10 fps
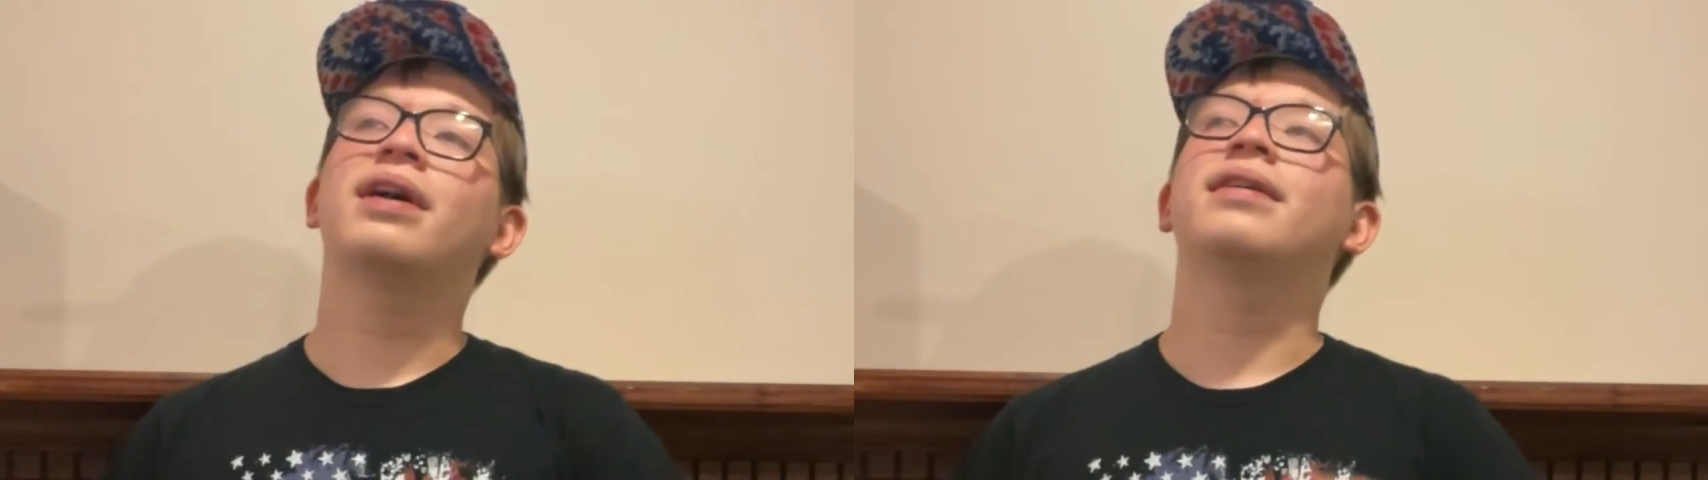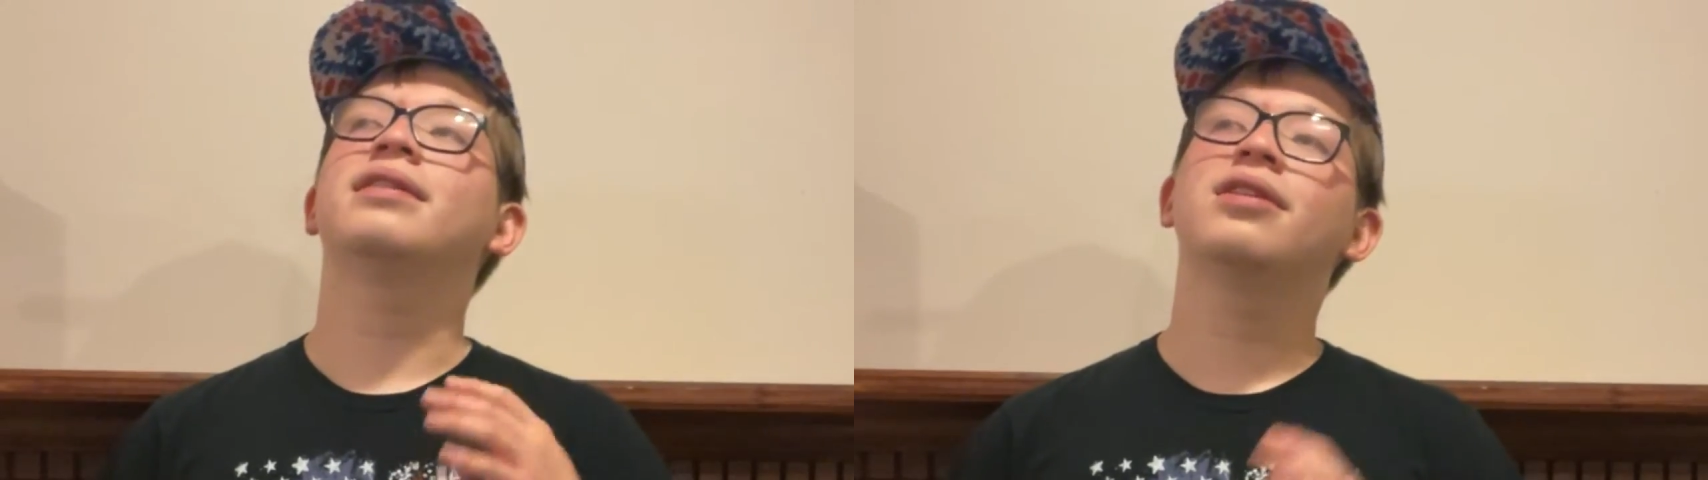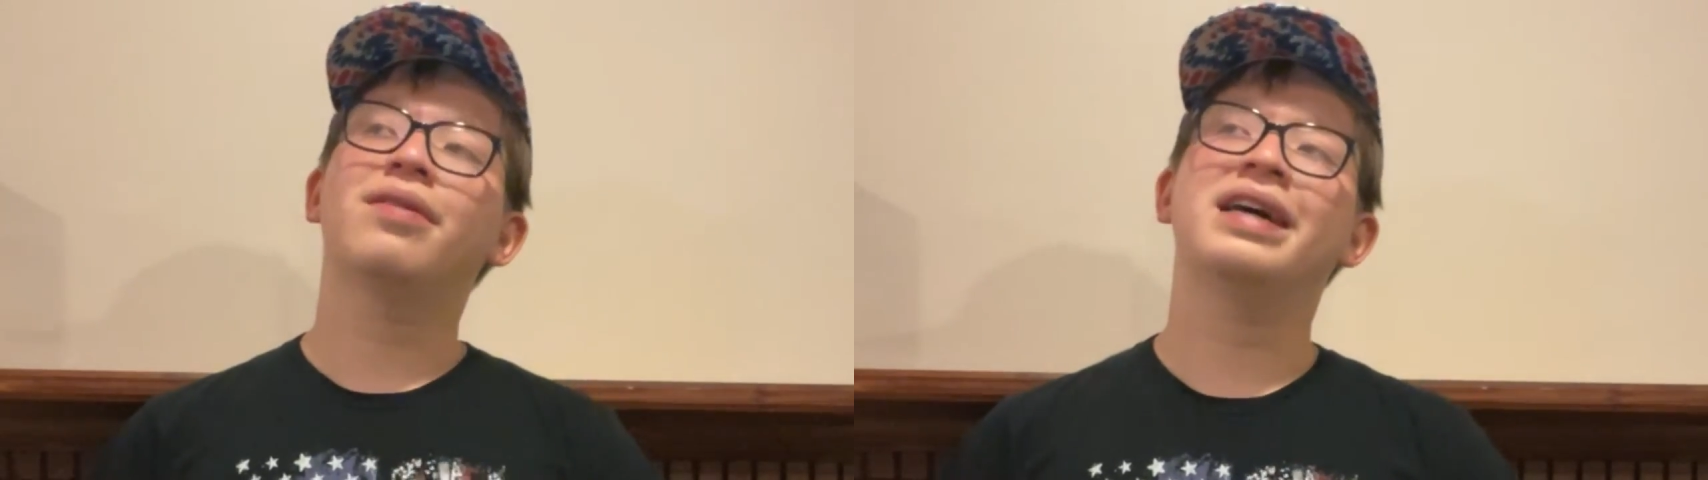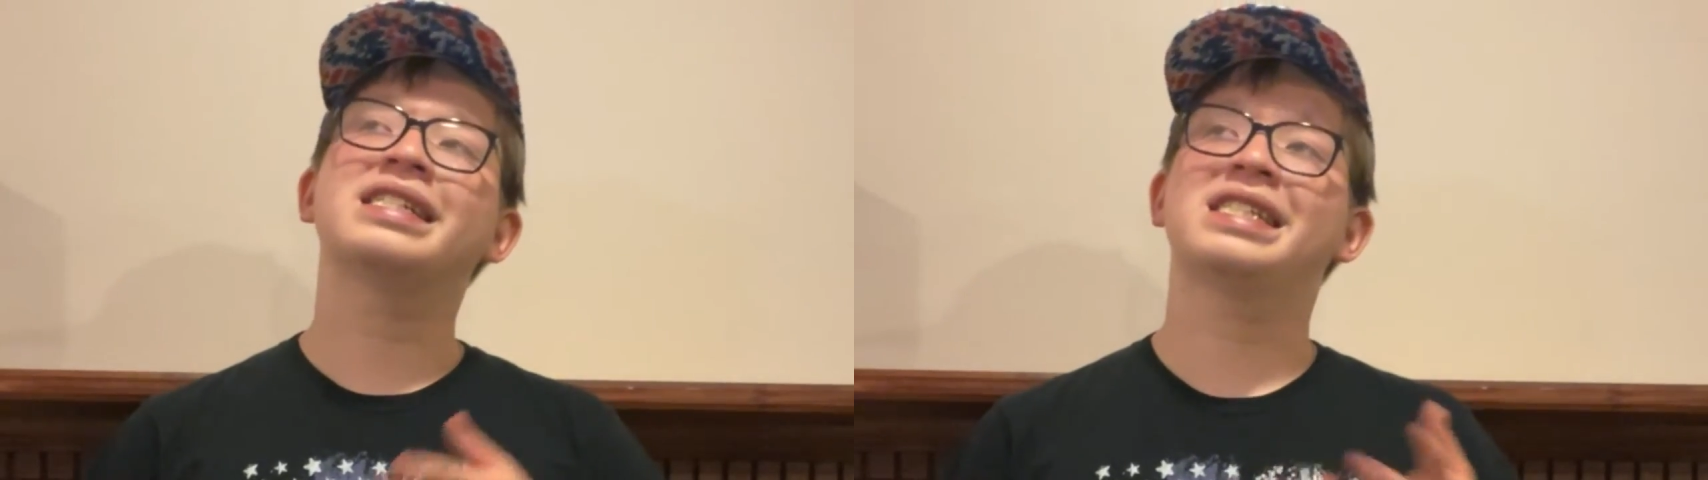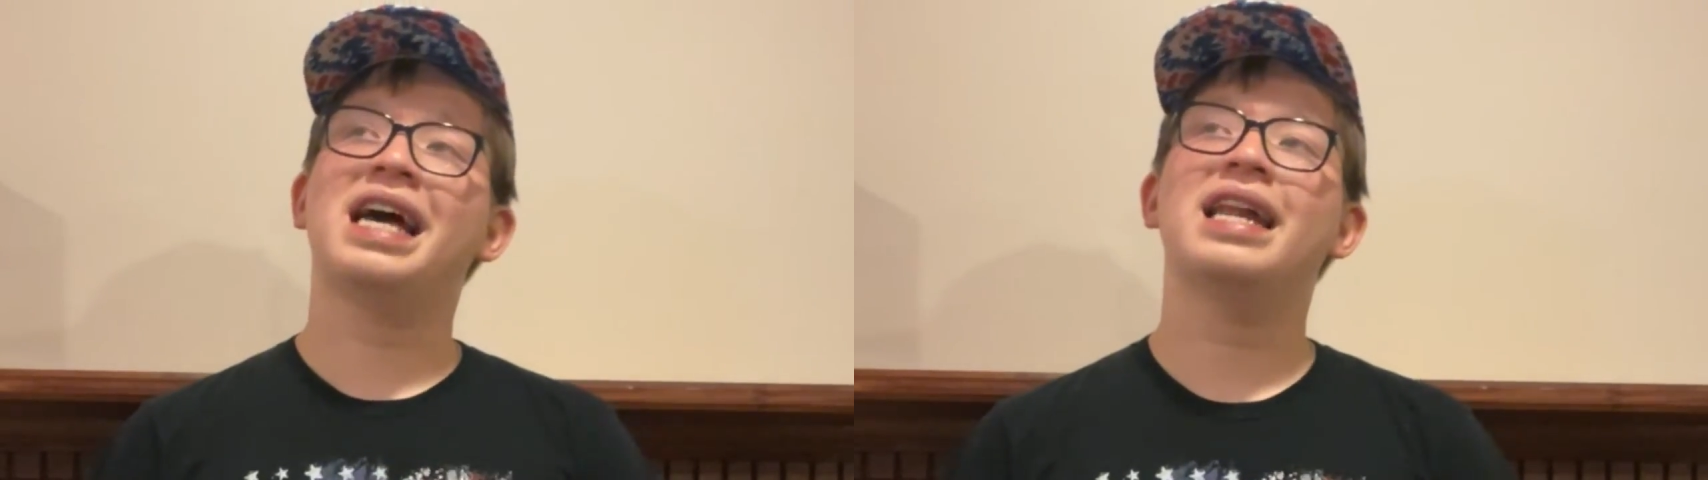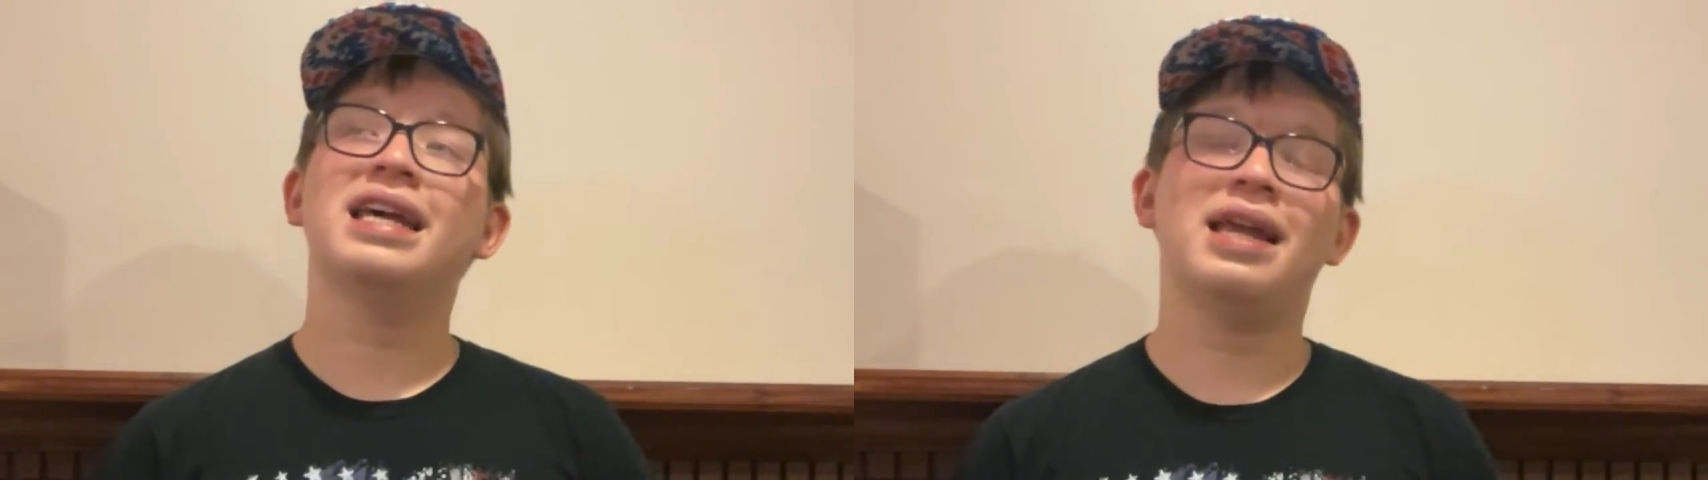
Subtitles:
you know, excited